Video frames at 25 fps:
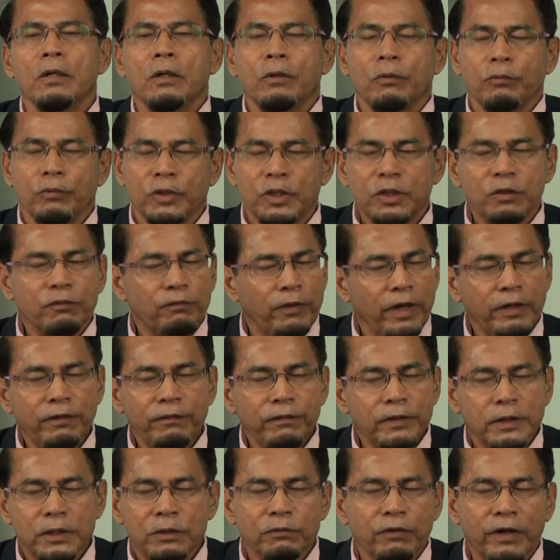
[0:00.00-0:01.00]
which
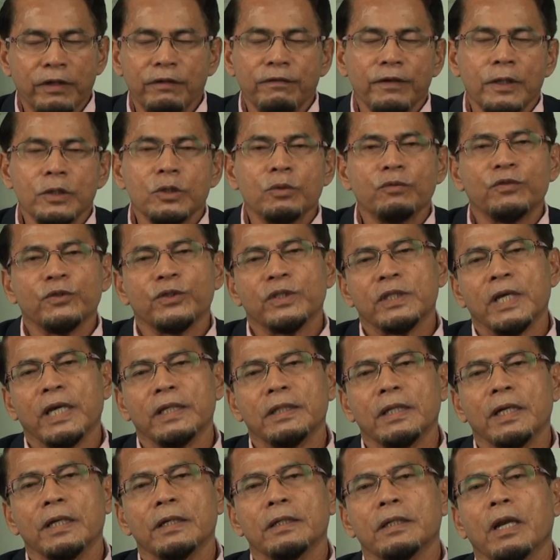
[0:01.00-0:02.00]
is very, very
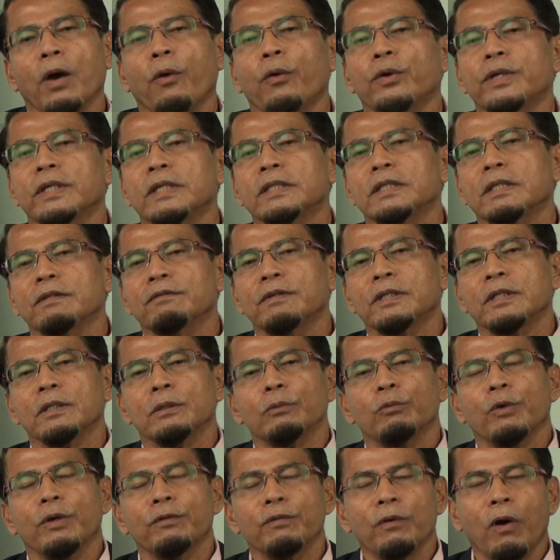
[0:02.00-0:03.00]
sophisticated nowadays,
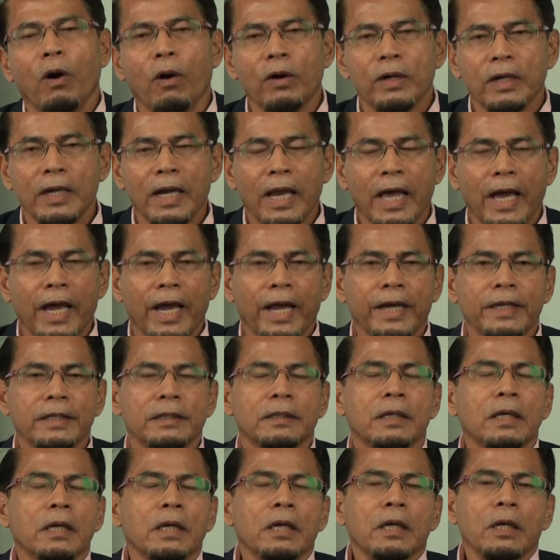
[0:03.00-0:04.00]
even with
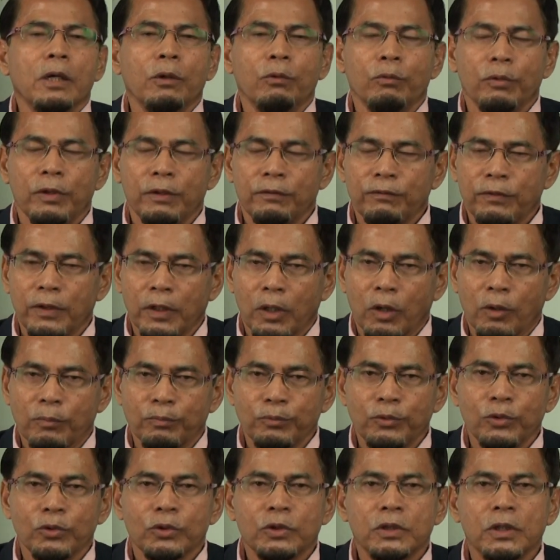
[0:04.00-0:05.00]
online, with
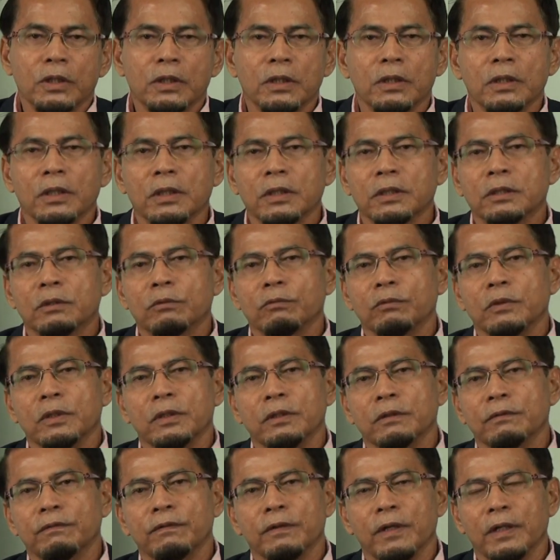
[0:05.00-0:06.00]
computers,
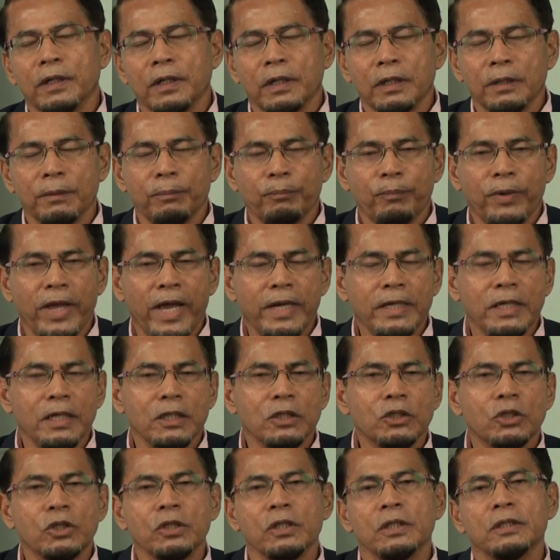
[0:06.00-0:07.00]
with planning
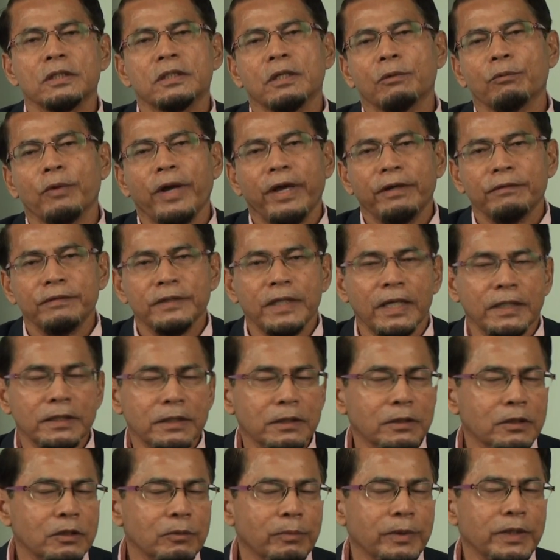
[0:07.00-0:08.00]
sheets and whatever that is
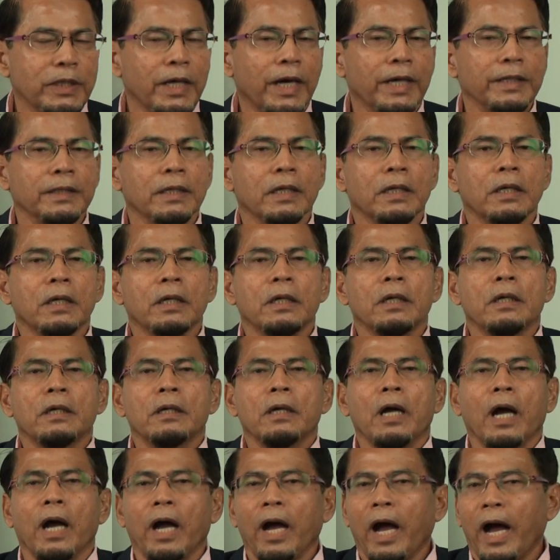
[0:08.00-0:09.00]
need to be done,
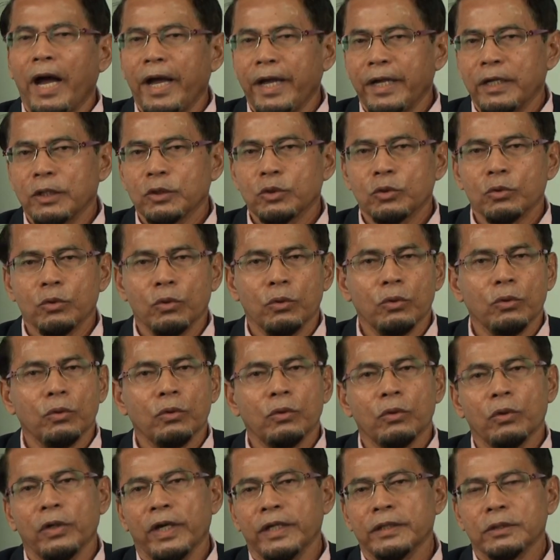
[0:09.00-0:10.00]

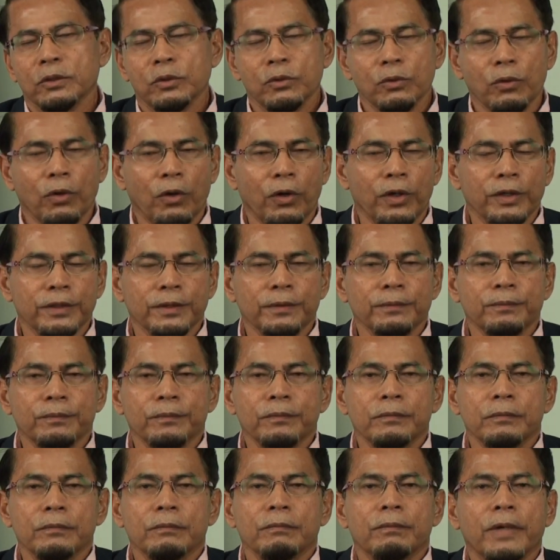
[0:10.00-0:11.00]
ISO and so on.
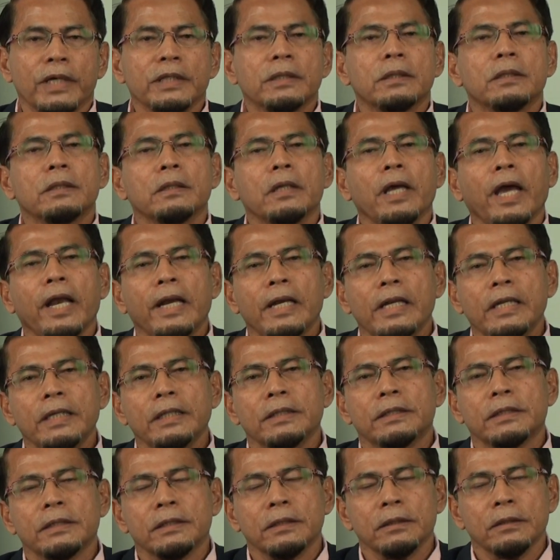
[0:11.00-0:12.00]
But at
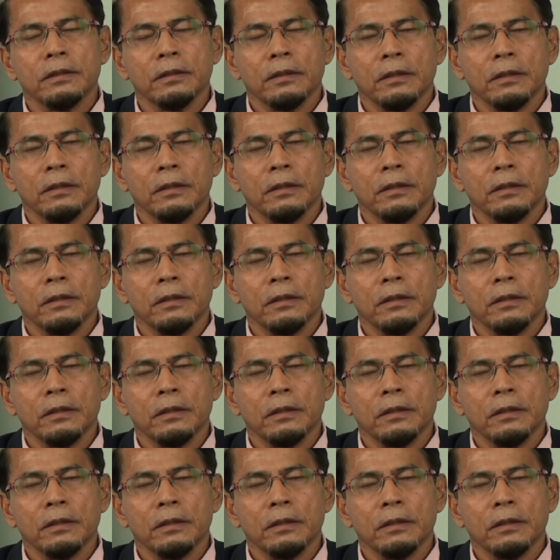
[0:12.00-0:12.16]
least